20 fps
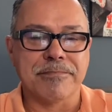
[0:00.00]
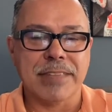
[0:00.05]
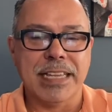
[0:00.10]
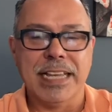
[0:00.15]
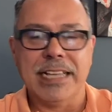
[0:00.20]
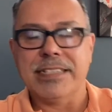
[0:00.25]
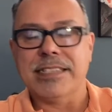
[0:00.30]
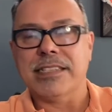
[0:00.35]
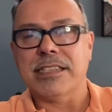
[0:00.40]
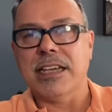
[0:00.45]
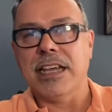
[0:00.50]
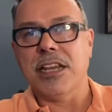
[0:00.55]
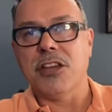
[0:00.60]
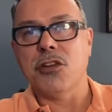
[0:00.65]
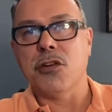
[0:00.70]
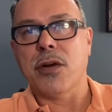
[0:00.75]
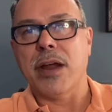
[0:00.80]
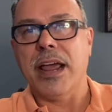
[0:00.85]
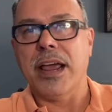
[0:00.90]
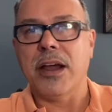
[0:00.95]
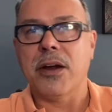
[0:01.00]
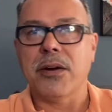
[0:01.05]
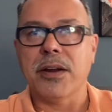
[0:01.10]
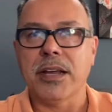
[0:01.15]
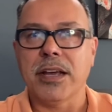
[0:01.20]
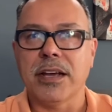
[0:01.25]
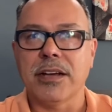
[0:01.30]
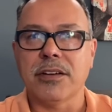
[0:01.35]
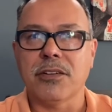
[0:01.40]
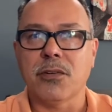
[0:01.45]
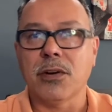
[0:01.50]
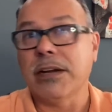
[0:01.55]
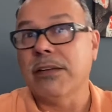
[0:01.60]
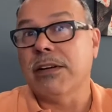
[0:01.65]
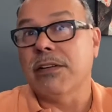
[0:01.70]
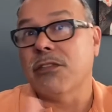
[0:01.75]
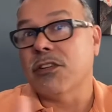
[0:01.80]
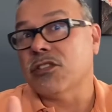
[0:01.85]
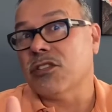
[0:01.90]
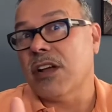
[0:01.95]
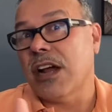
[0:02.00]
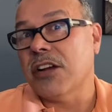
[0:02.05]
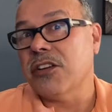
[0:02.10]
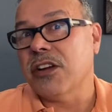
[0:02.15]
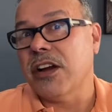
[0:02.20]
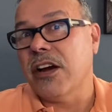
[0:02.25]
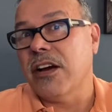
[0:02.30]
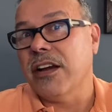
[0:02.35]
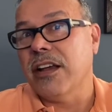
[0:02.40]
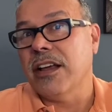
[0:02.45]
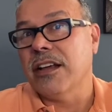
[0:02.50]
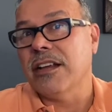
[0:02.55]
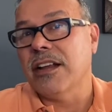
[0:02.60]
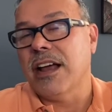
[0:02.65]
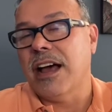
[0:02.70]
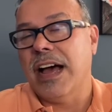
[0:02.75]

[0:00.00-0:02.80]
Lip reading: it's in your area, or you never saw in your area.